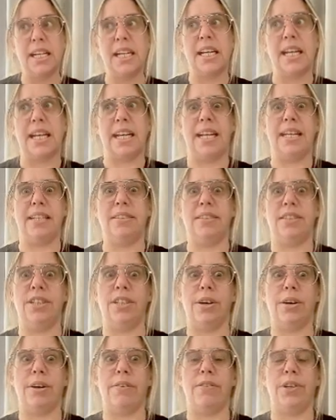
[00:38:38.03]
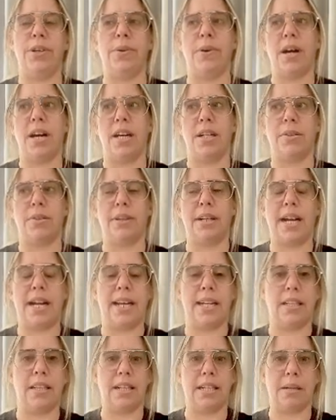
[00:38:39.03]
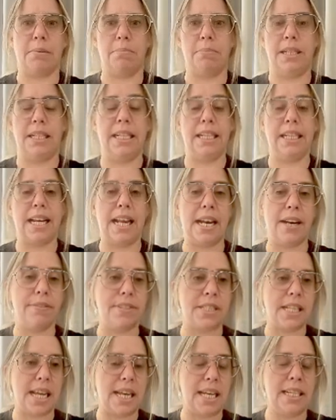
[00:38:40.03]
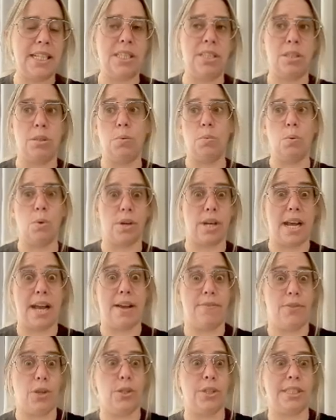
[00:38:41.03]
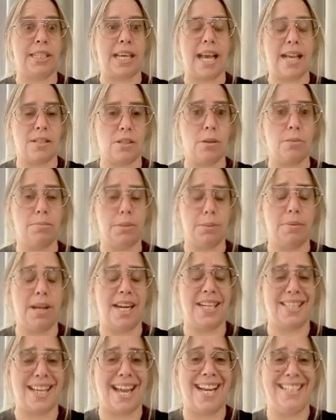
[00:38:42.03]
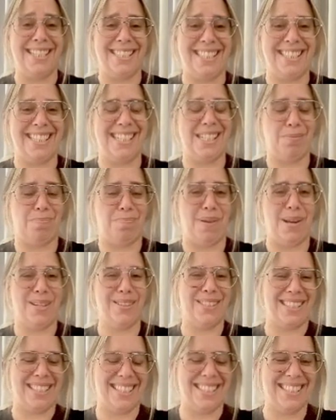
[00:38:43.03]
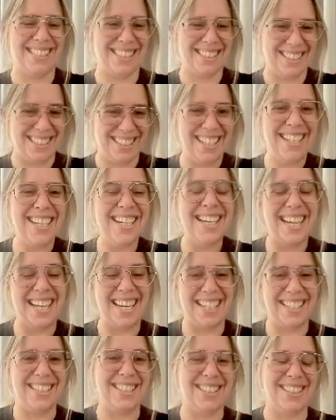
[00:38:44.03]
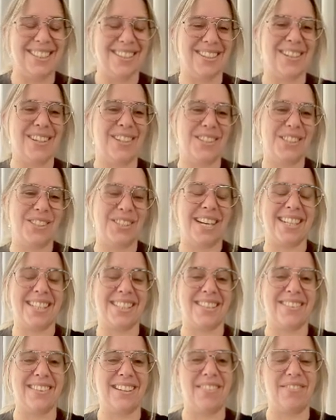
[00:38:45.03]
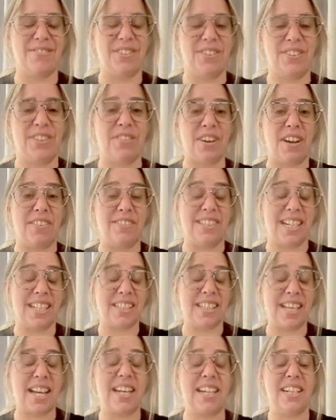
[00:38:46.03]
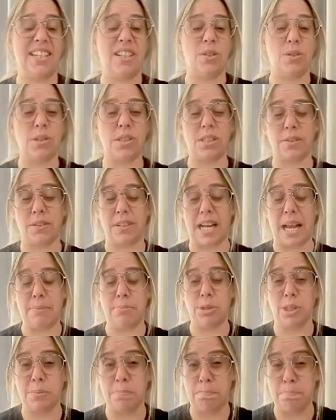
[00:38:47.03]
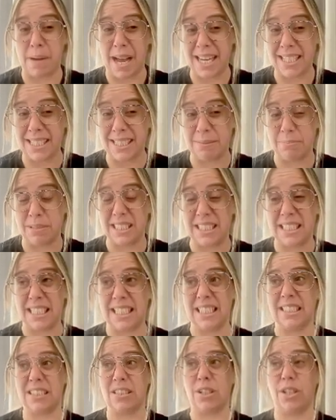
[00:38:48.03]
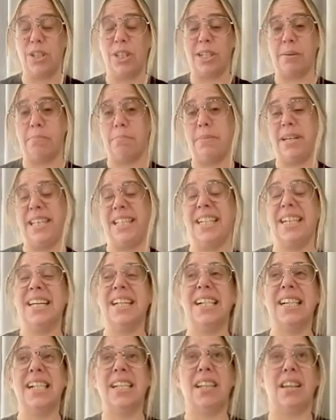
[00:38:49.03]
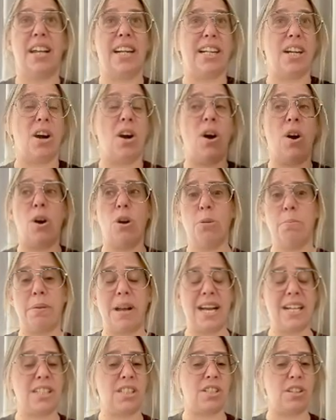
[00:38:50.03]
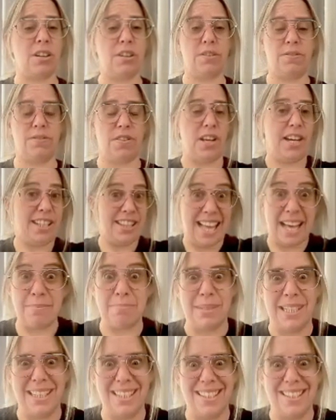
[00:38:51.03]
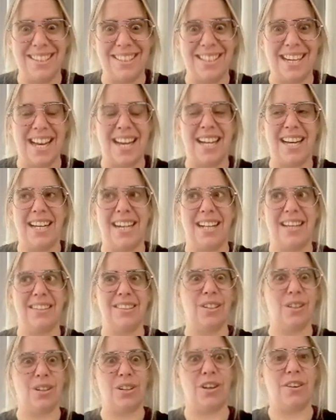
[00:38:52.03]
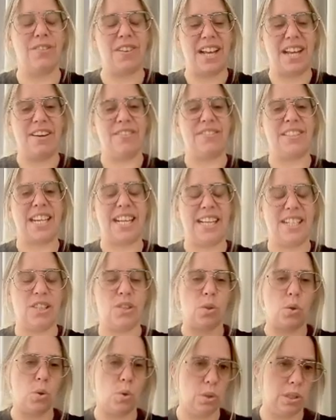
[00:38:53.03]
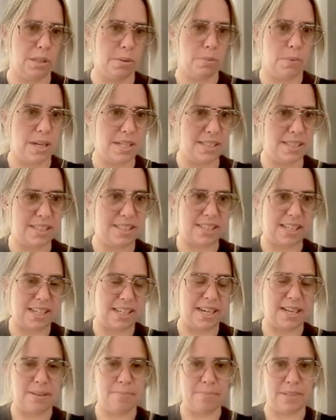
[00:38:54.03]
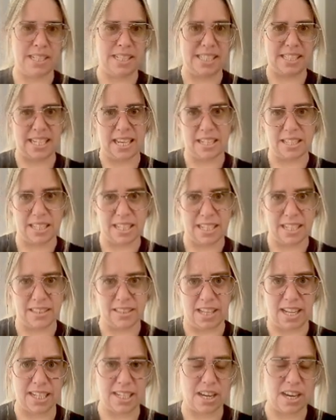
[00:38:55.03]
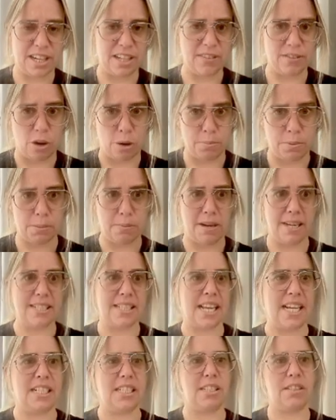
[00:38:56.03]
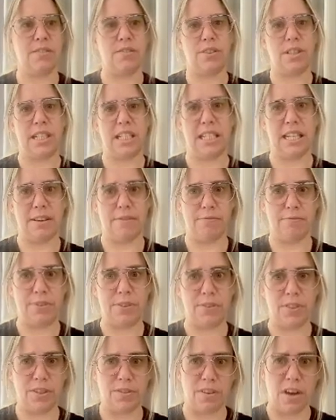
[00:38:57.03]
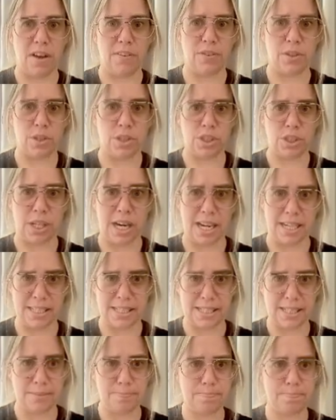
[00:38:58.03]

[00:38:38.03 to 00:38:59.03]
if you are creating like 1 million NFTs, you want to have those gas optimizations built into your contract. So 1155 does that, and it also enables batch minting. So you can mint like a whole batch of like that million lot of NFTs all at once, is the other like kind of optimization for the 1155 contract.